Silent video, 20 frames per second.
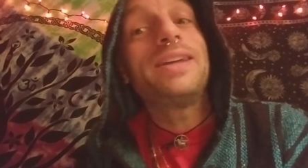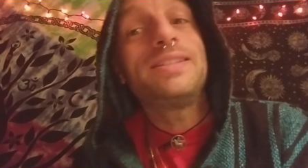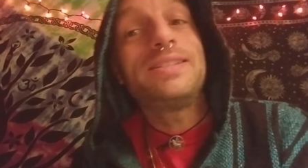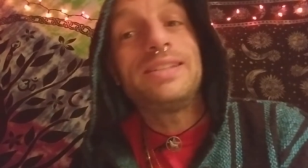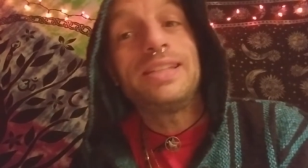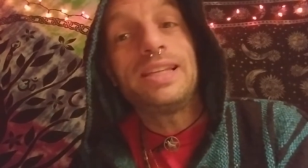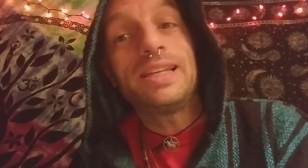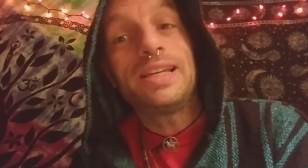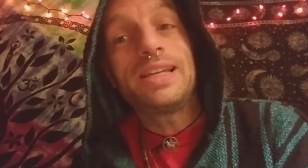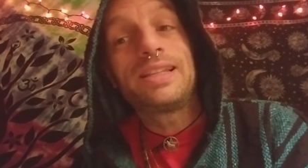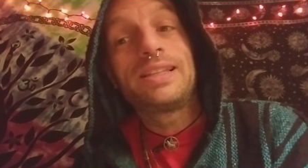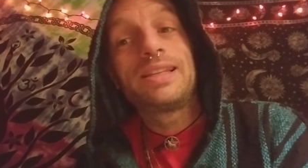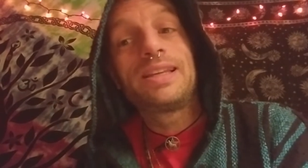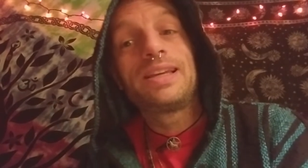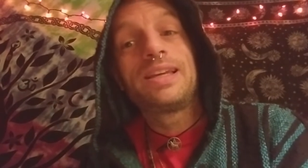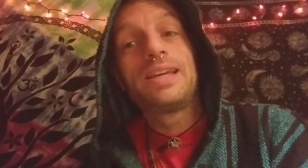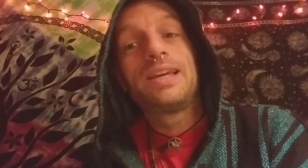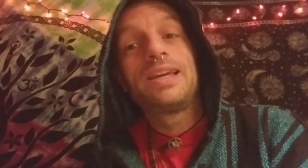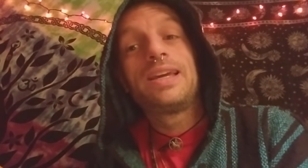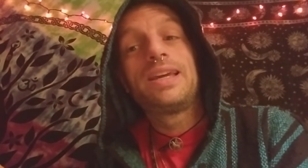see it.
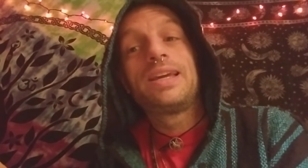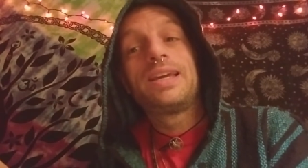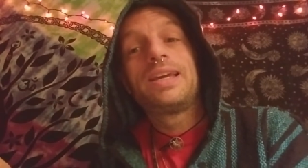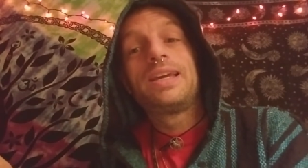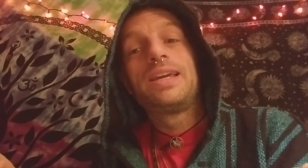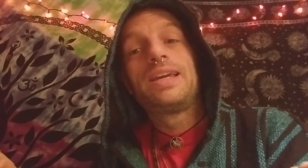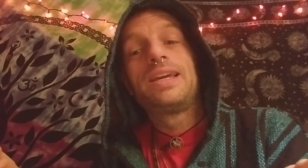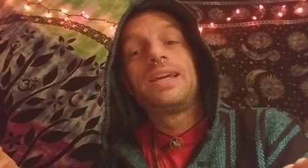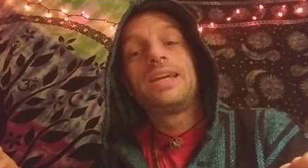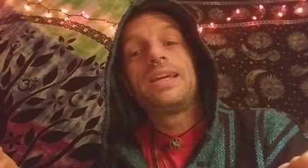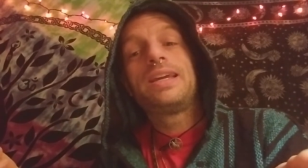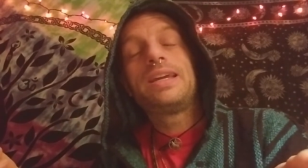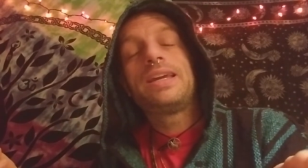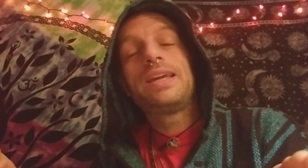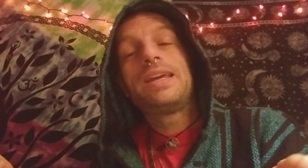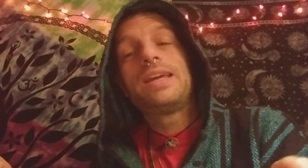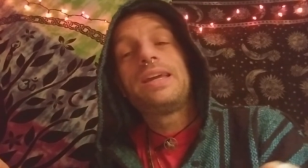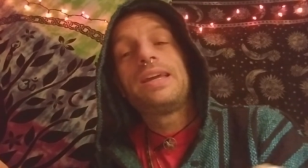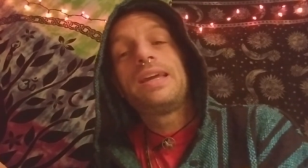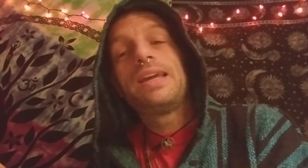
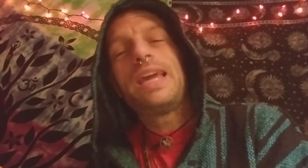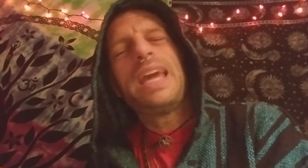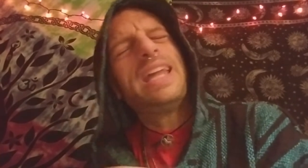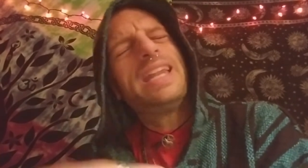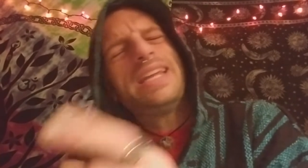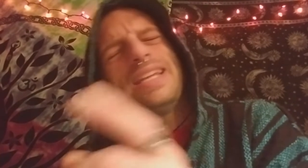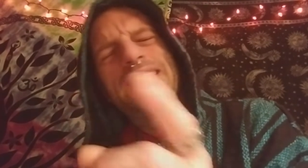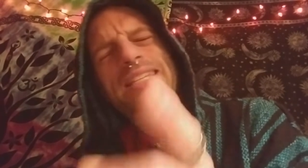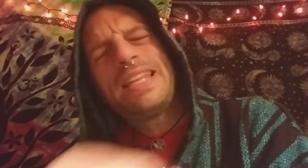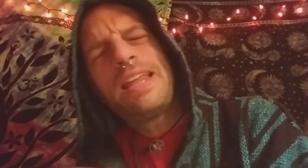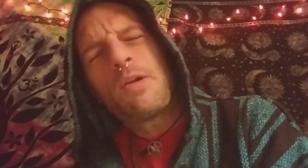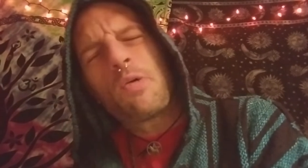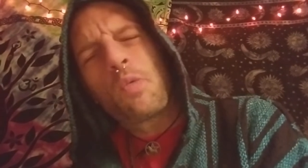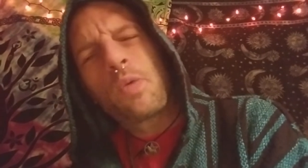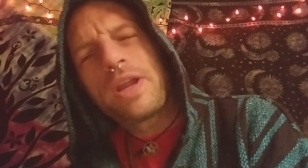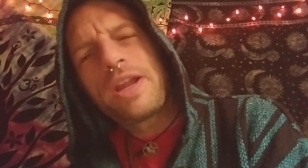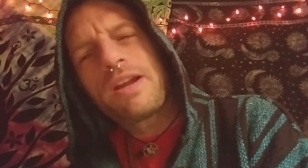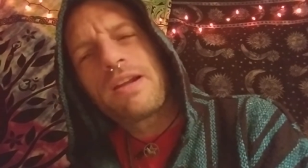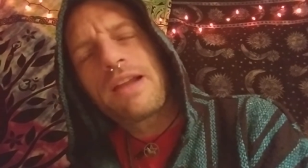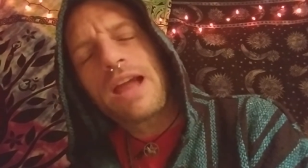And isn't it
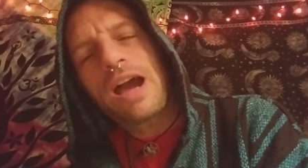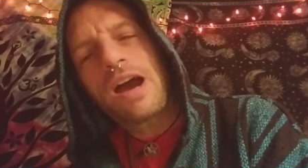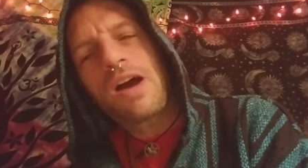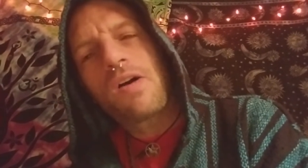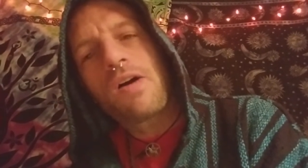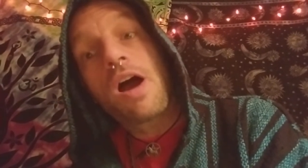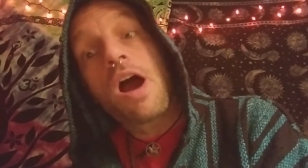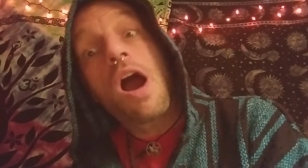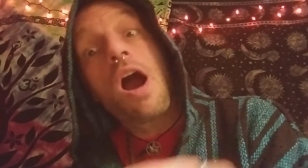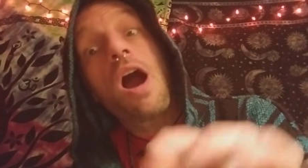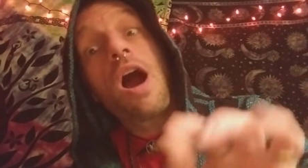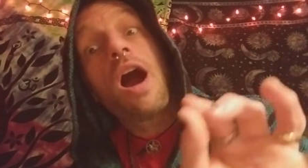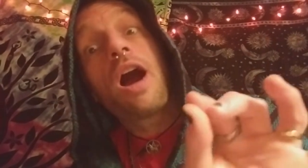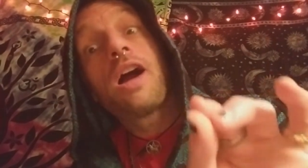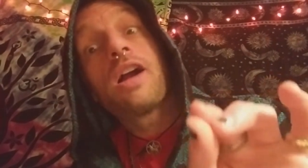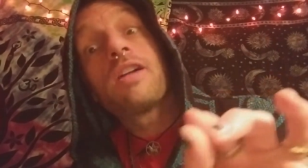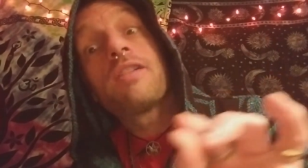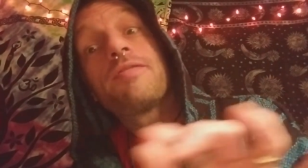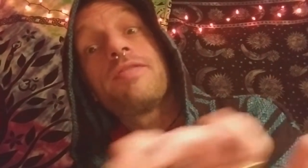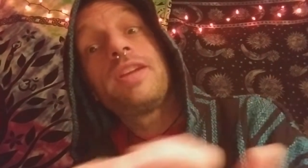weird how
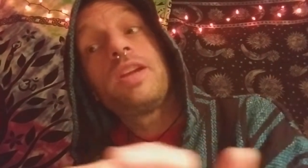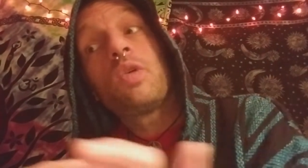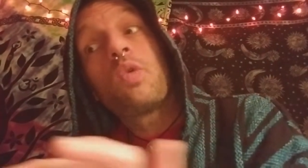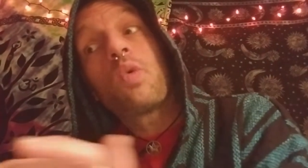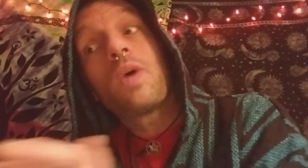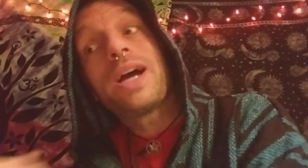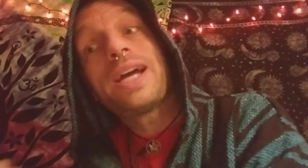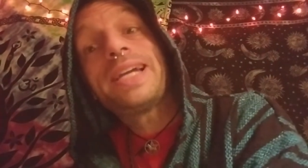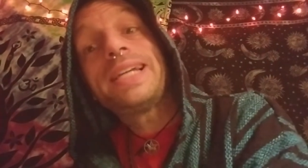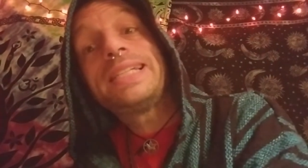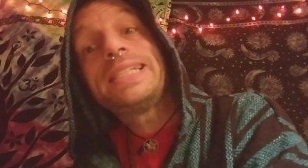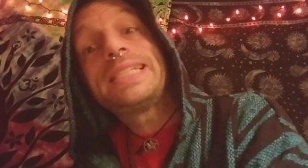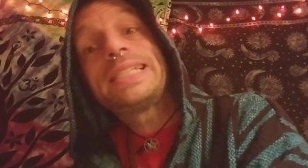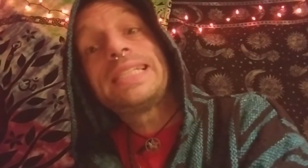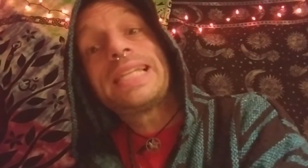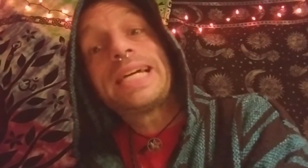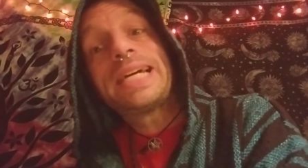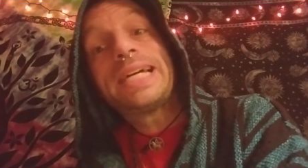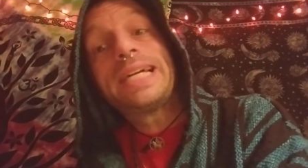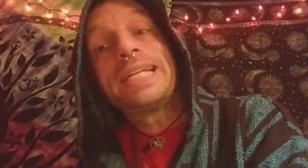Harvey
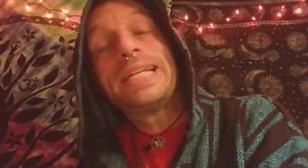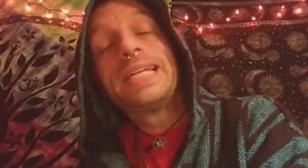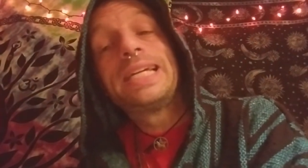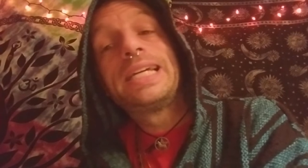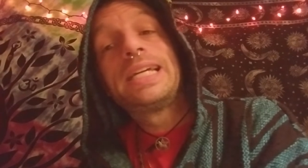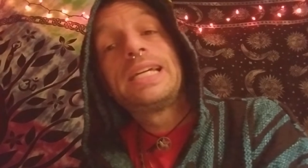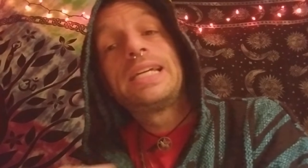Weinstein